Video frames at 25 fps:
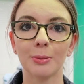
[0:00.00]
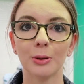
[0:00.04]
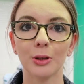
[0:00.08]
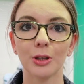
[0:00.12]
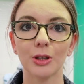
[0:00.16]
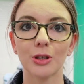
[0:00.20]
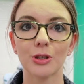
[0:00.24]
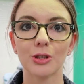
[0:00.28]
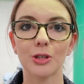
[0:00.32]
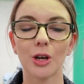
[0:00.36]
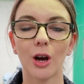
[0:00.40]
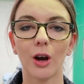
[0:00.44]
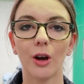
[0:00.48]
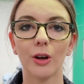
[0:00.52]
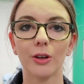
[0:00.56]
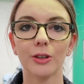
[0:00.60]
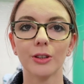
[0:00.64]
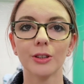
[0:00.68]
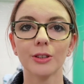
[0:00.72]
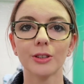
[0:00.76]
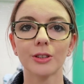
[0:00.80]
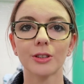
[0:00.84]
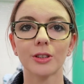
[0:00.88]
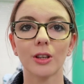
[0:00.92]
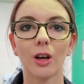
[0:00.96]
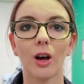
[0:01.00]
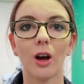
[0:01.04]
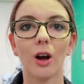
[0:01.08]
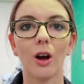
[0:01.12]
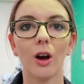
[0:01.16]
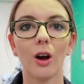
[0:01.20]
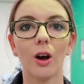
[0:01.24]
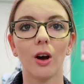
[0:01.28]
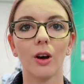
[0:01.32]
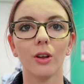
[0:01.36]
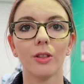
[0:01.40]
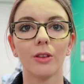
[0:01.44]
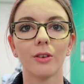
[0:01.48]
put your toes
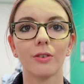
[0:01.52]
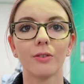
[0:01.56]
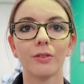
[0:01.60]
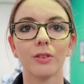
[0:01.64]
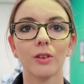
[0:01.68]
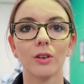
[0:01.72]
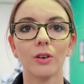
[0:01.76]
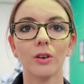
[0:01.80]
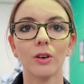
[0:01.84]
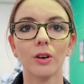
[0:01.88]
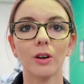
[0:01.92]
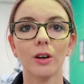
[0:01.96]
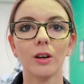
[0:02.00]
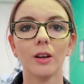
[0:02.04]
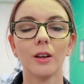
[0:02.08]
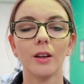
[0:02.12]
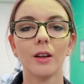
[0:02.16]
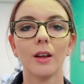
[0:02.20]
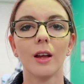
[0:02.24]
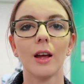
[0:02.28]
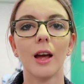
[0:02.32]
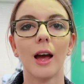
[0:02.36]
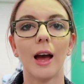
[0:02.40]
on the floor